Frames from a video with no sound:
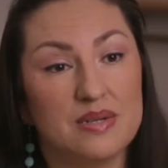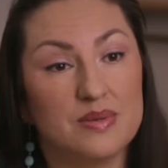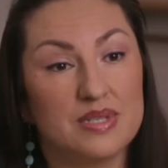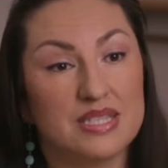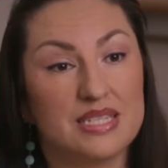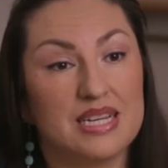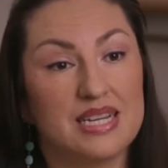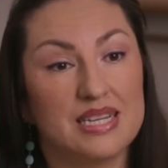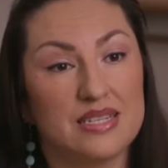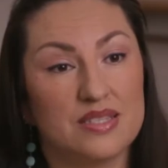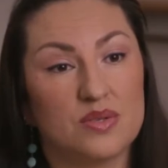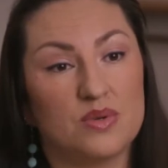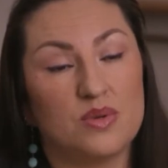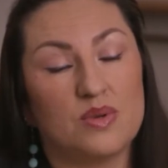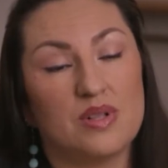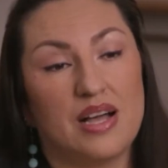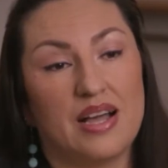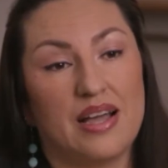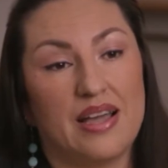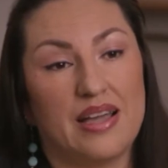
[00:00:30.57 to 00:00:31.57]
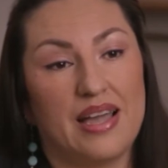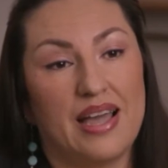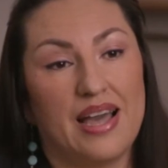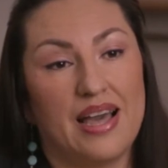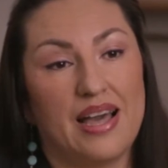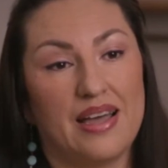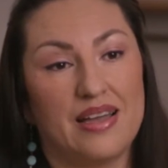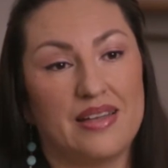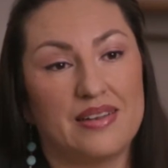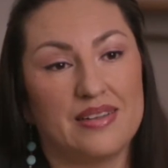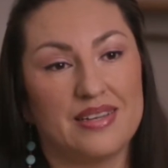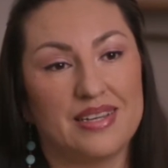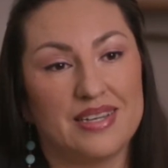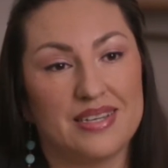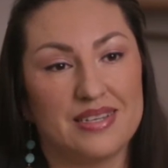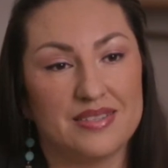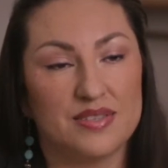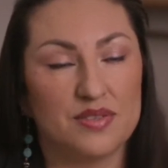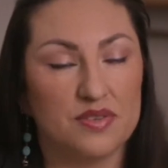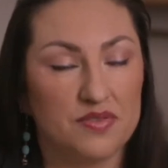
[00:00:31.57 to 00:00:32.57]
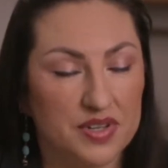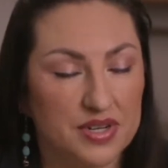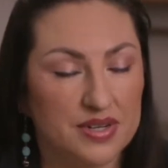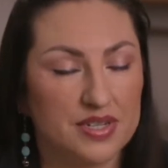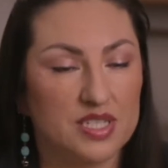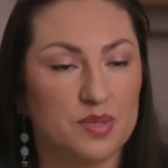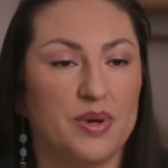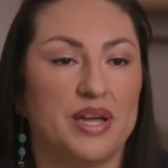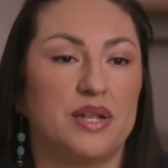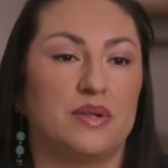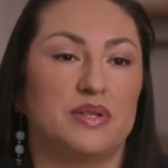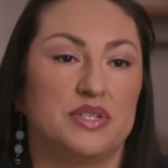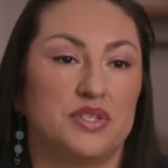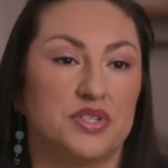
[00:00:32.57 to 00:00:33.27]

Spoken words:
I was in high school, I had a severe spinal